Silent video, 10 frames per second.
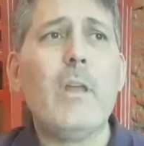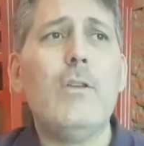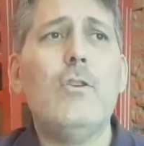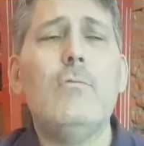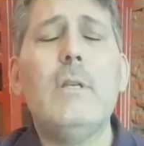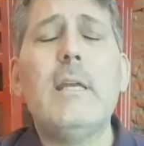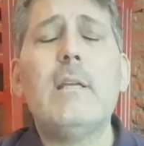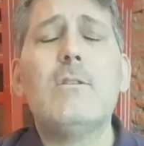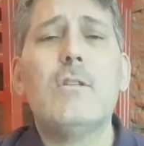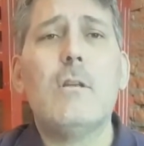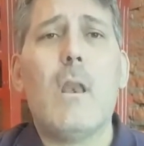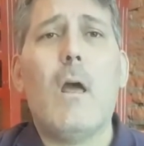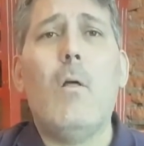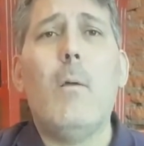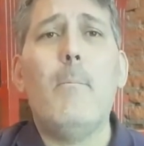You need to
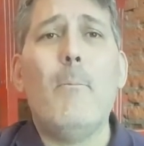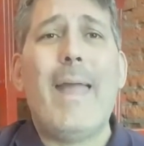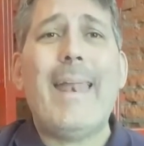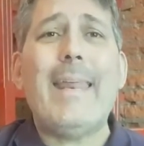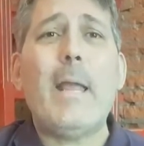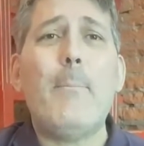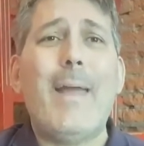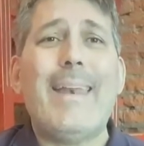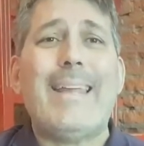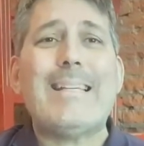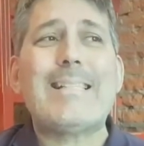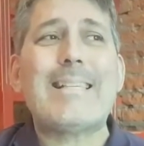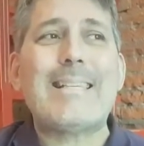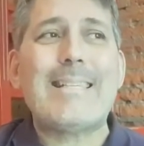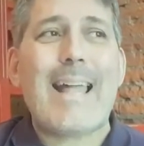know the many, many
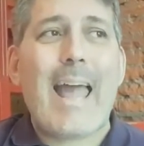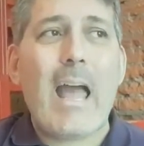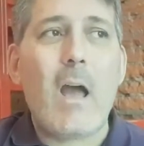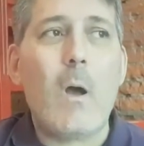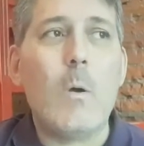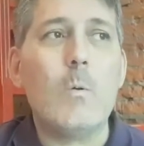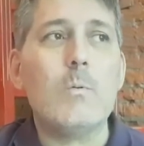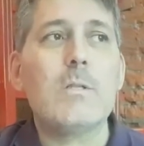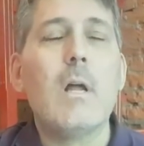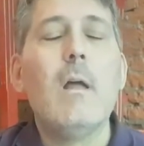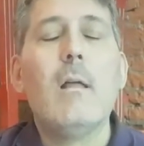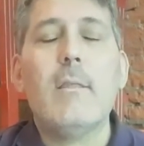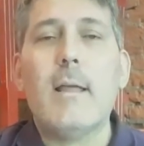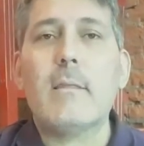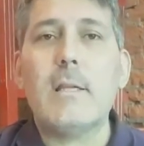sounds
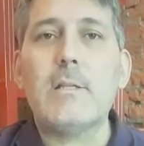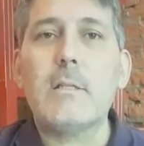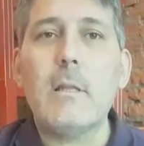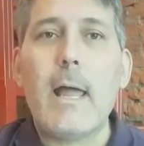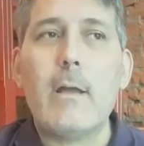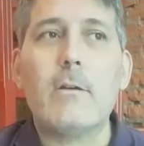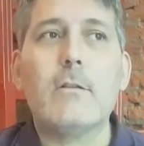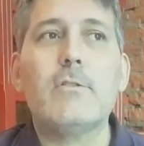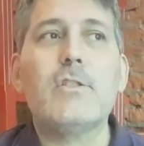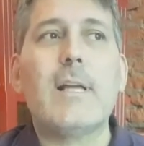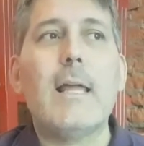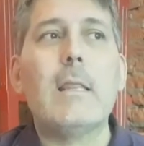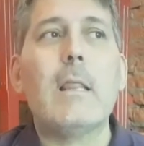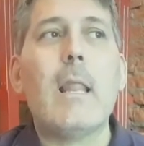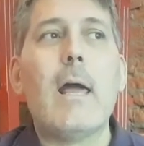that these letters
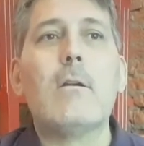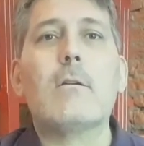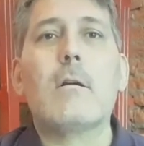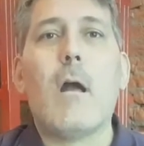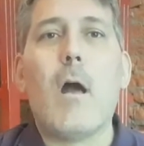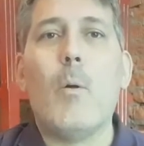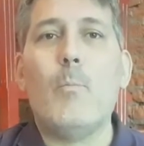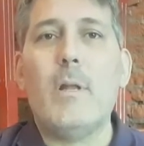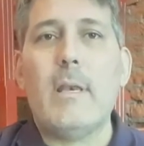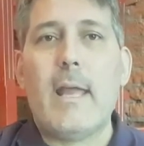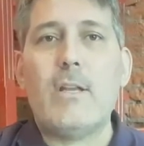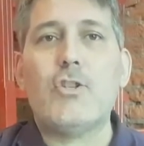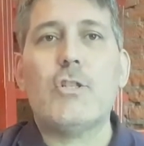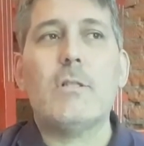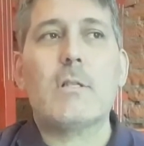and letter
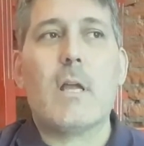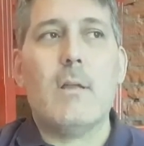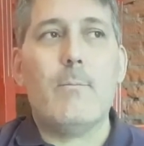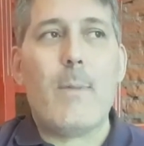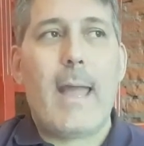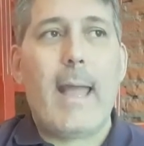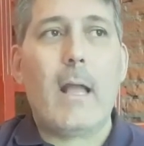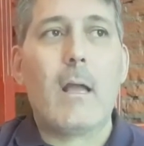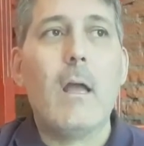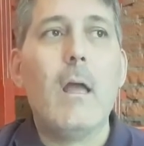combinations can make.